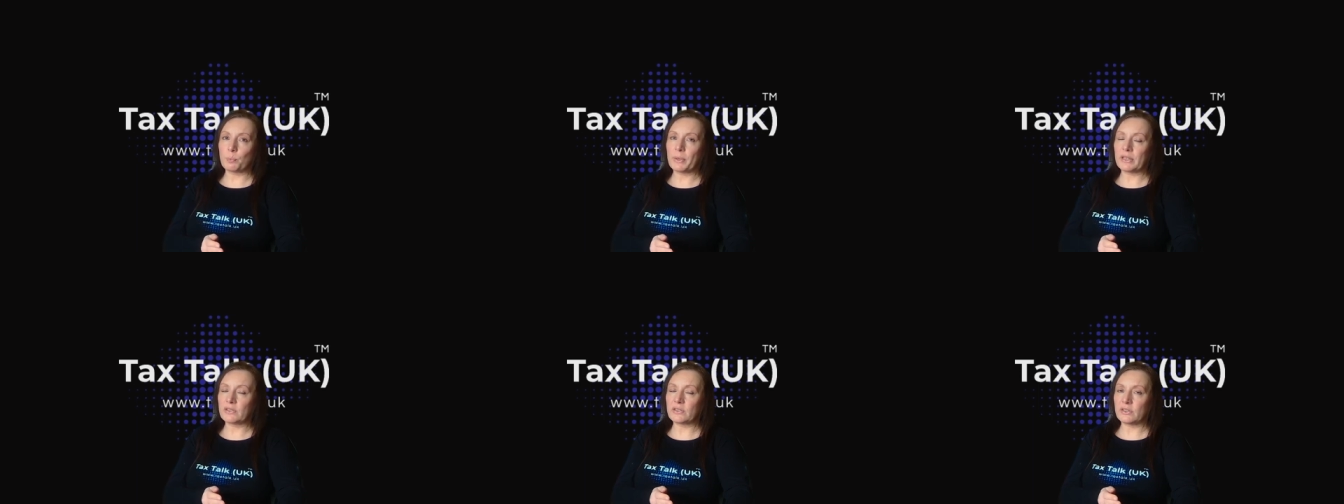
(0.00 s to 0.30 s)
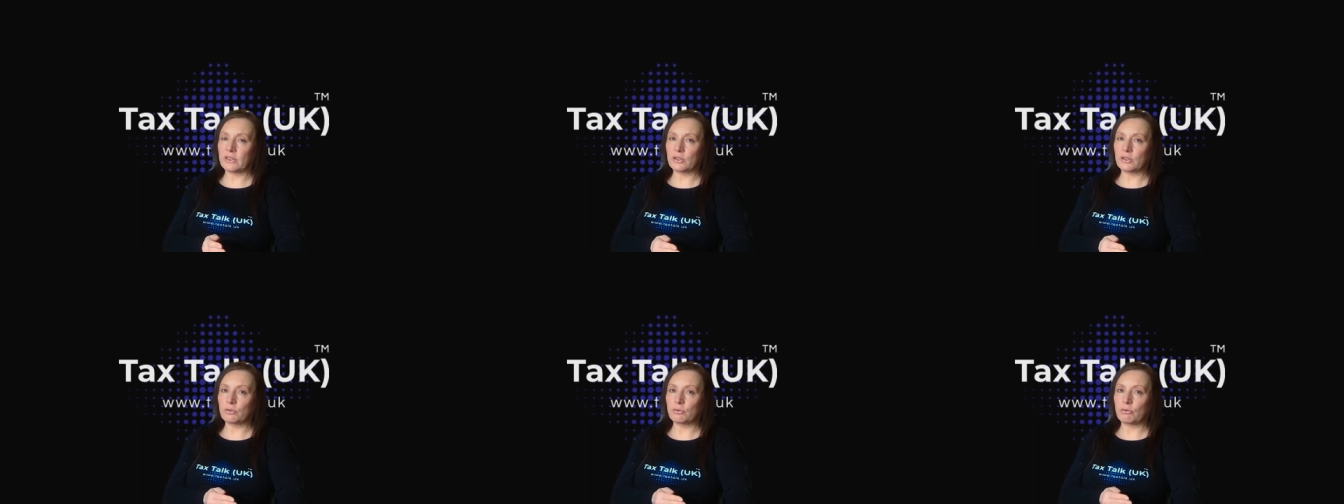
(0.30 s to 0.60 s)

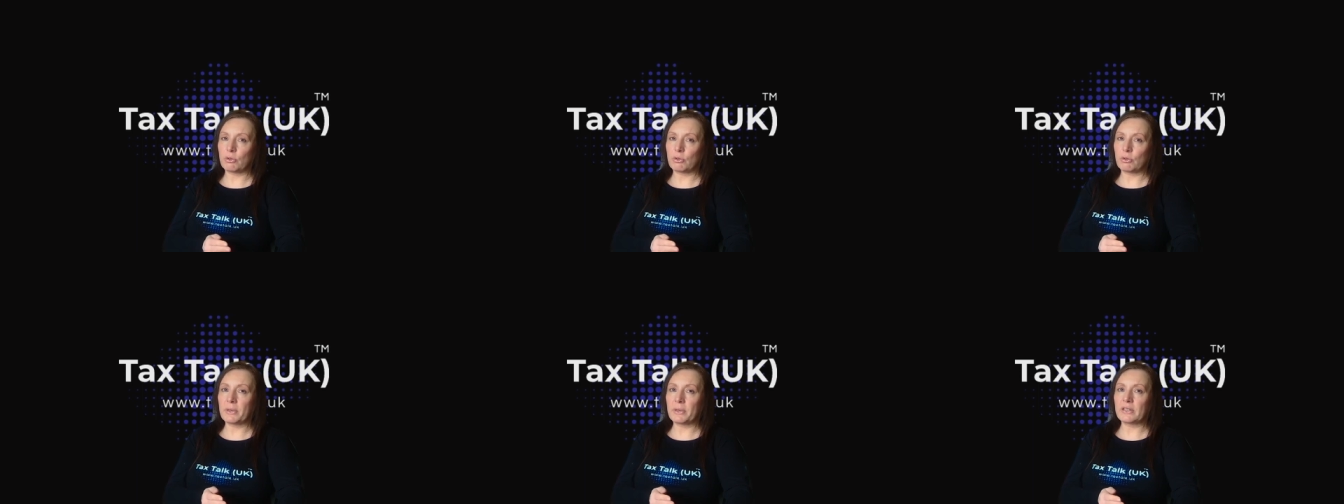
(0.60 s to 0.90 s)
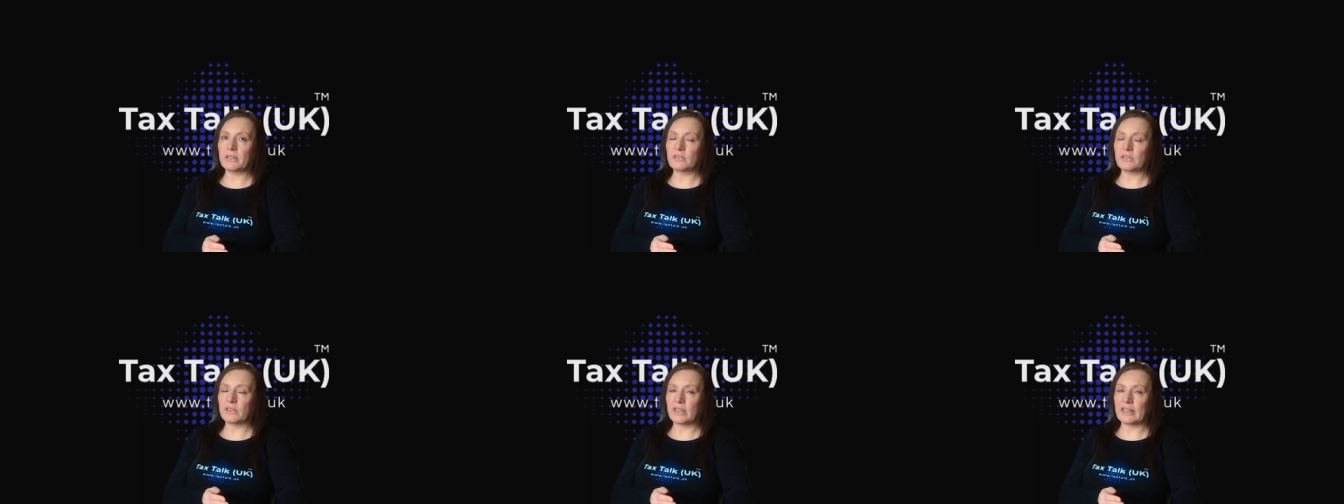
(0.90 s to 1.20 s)
business through
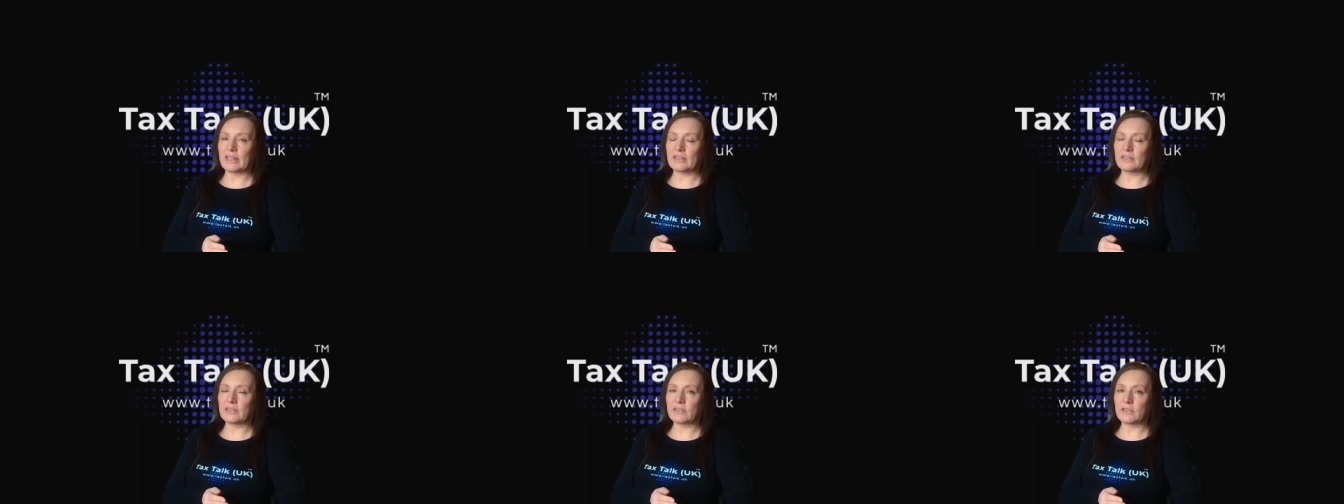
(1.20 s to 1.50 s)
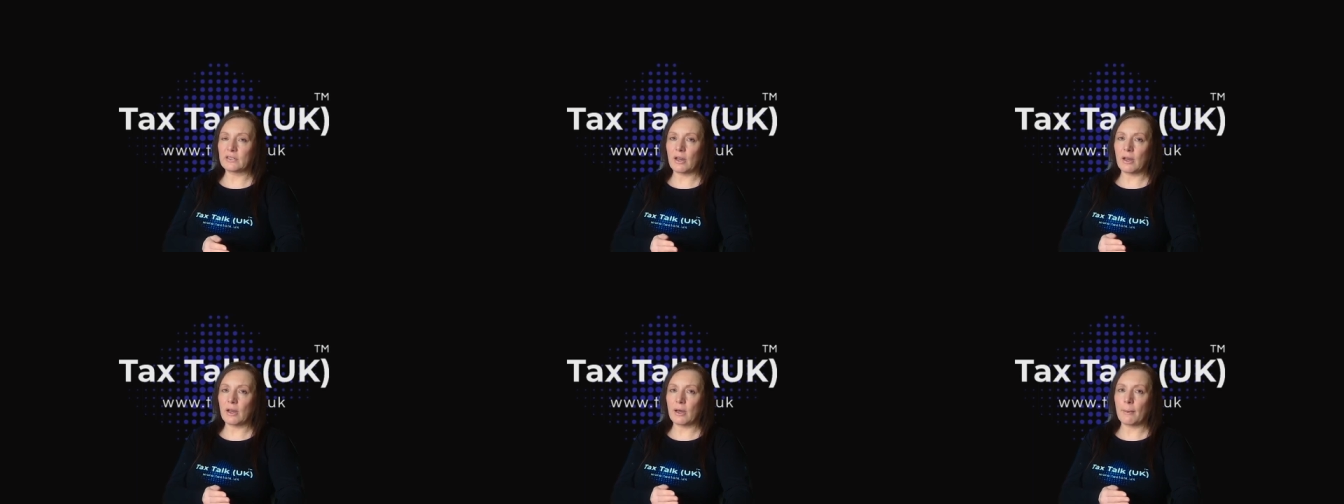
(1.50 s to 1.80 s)

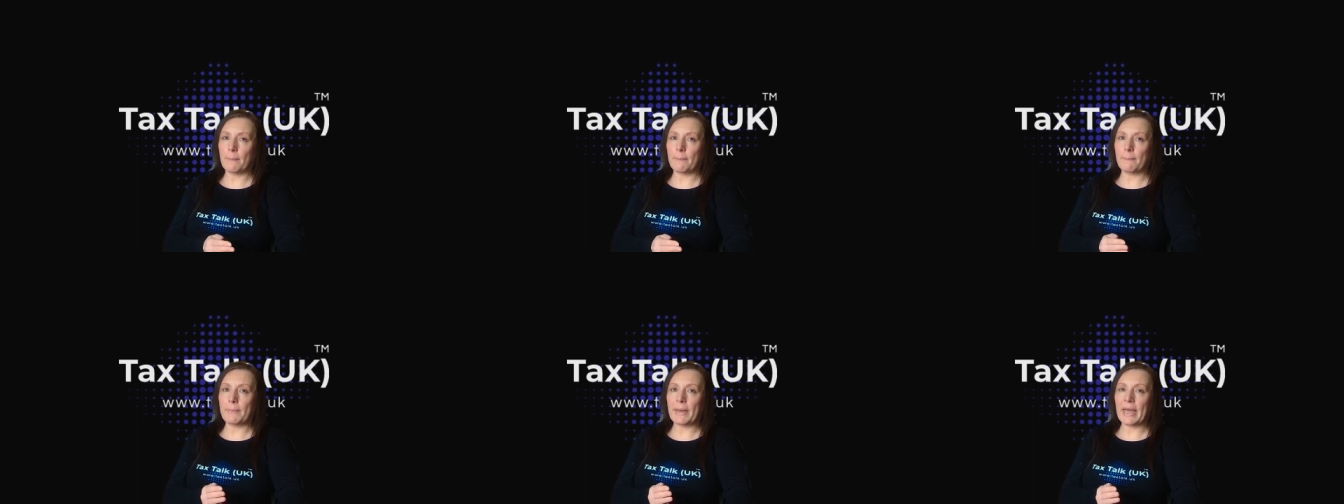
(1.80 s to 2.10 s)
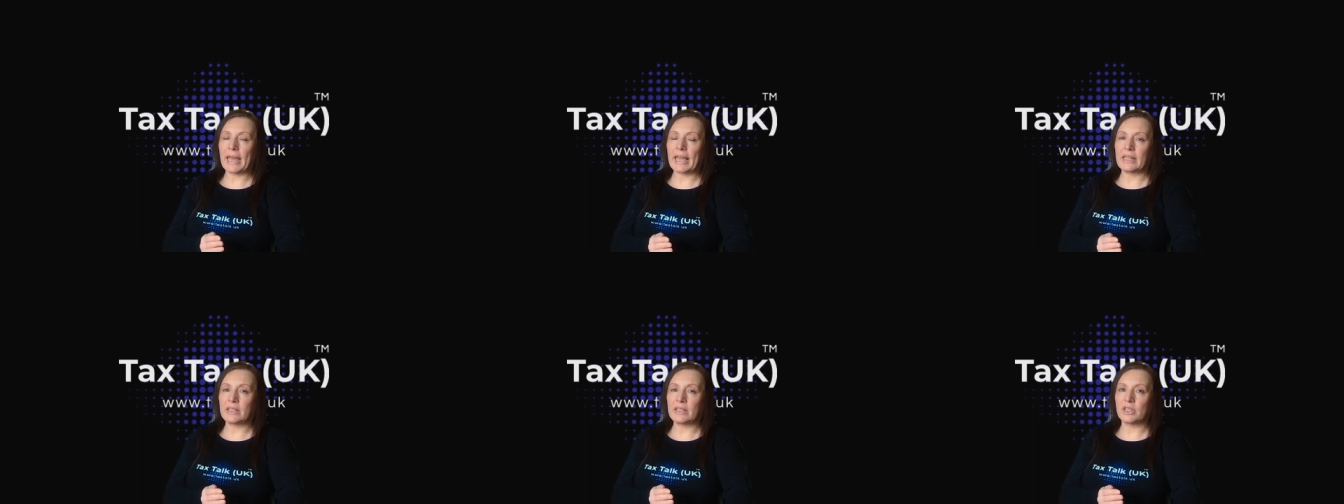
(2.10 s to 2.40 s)
business um,
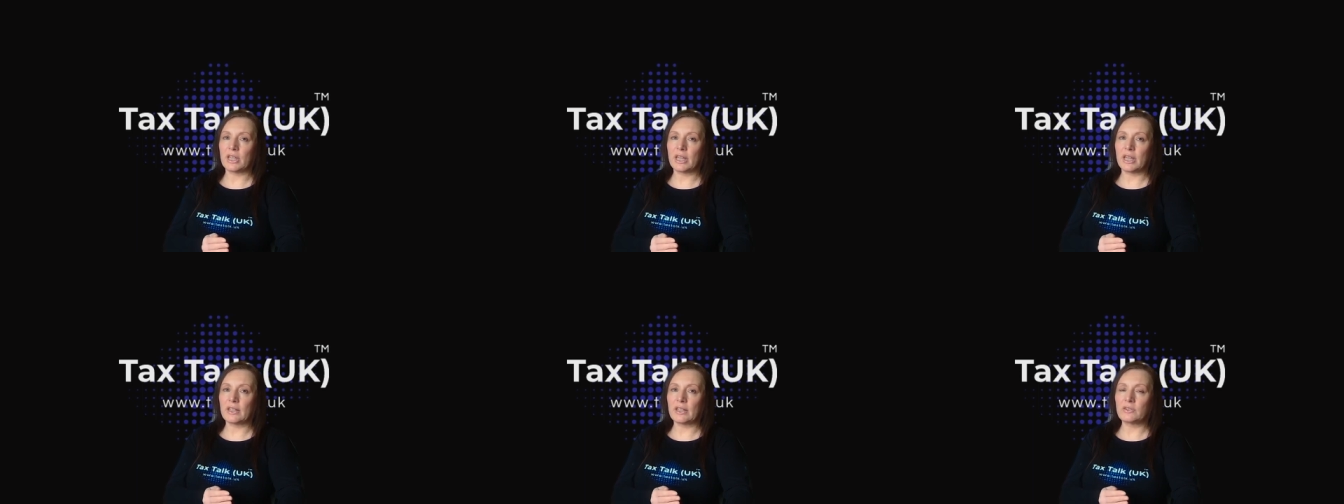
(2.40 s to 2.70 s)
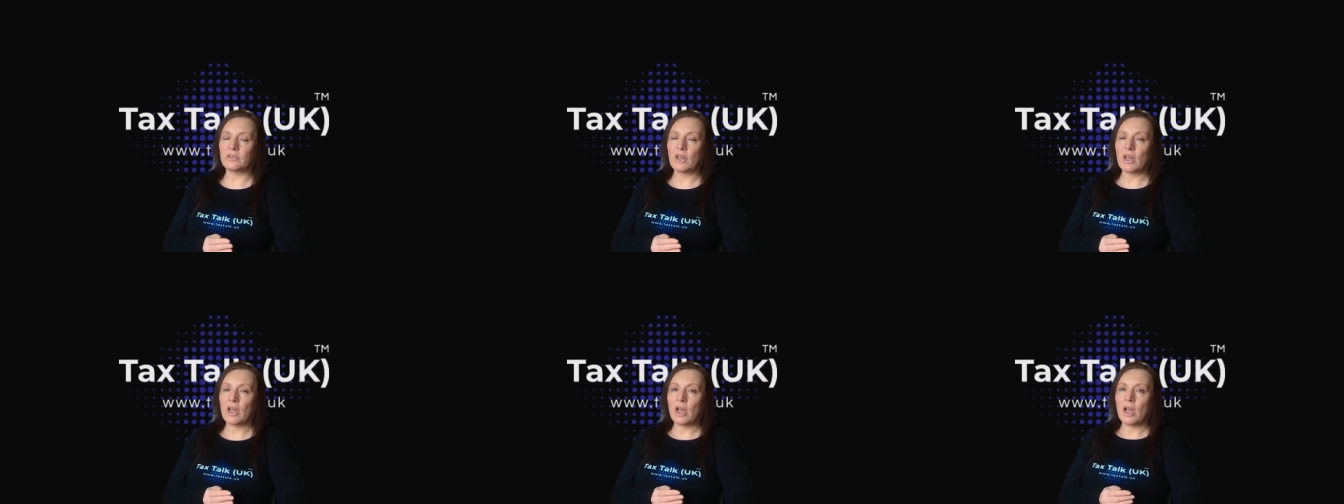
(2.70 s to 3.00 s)

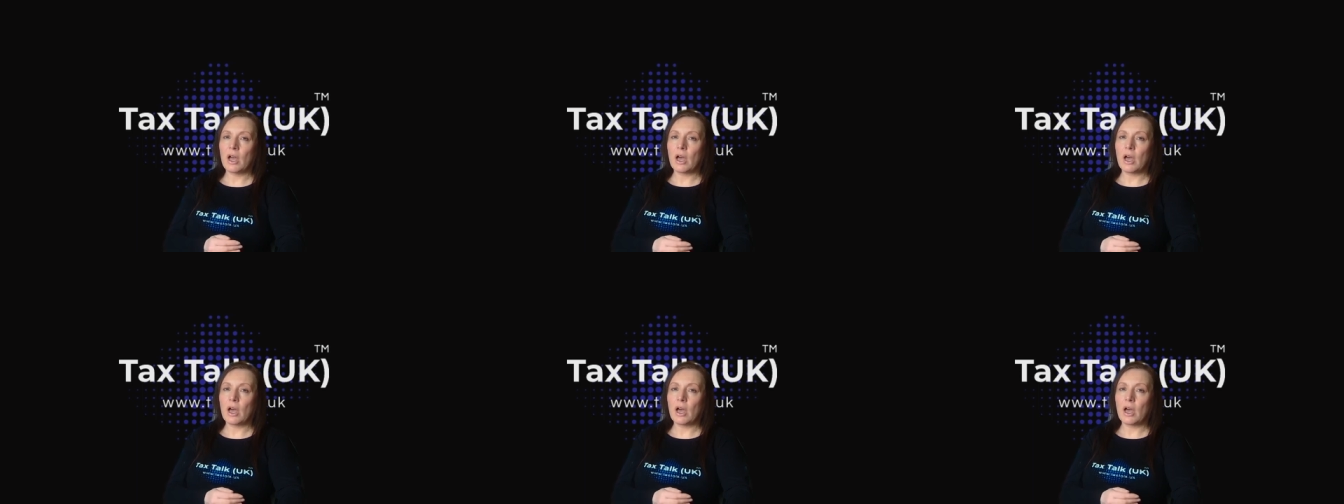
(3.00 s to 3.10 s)
pages.